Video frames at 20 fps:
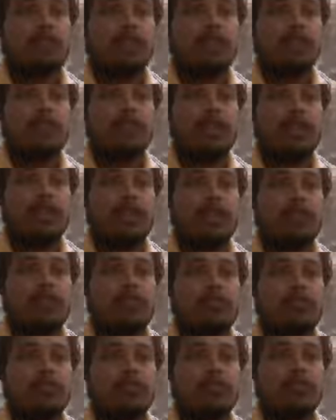if knight
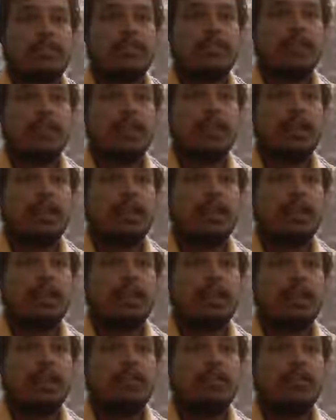comes here
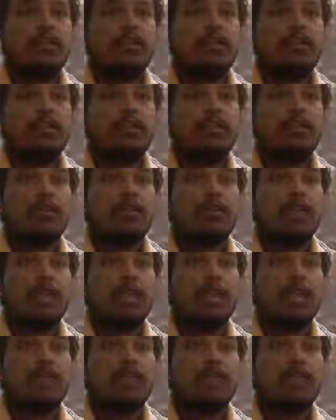in order to
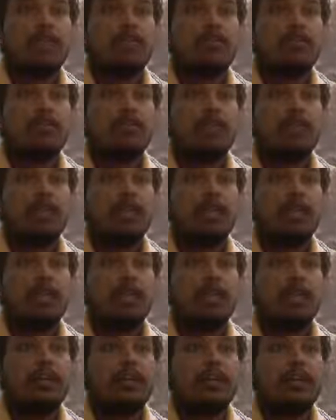guard this square,
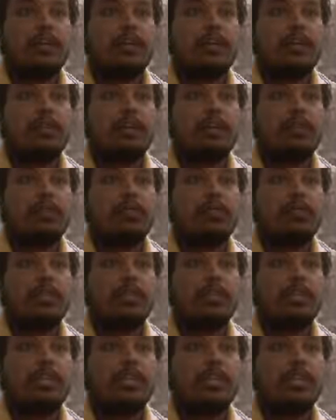then
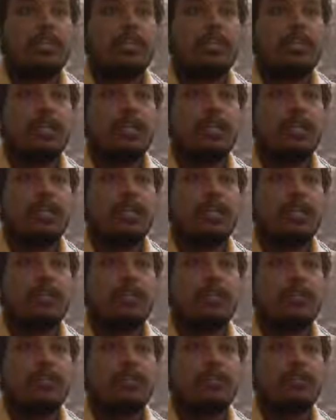queen check here,
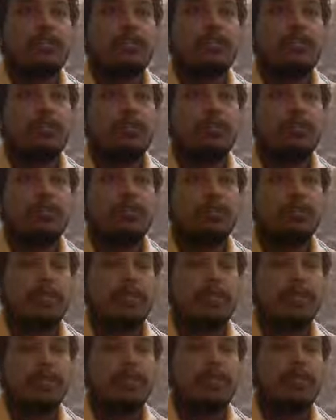and it's going to be met.
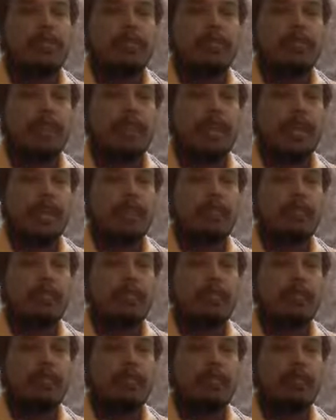Knight
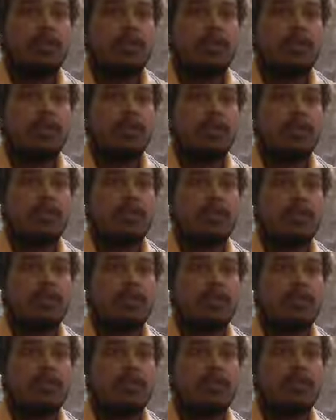rook, both the
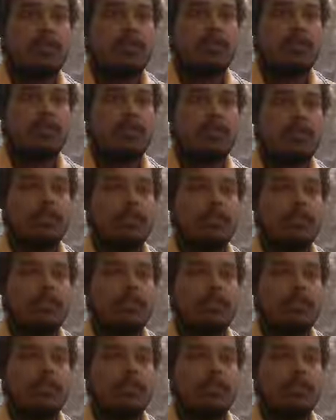knights move and rook
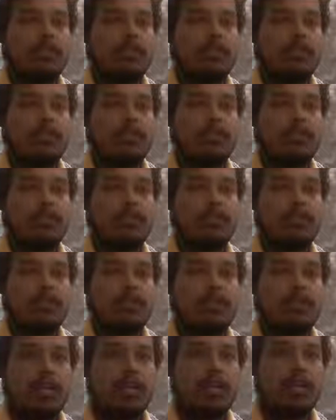move is
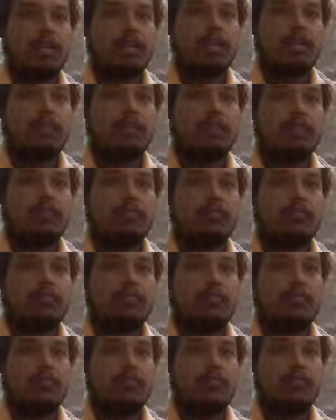over. This
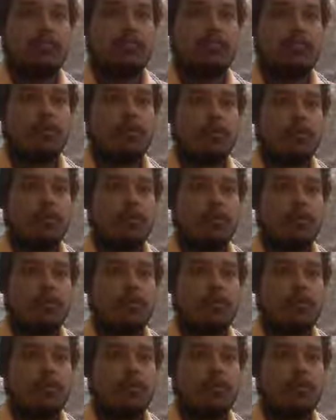rook move is
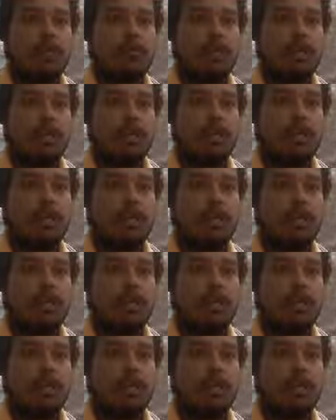also done,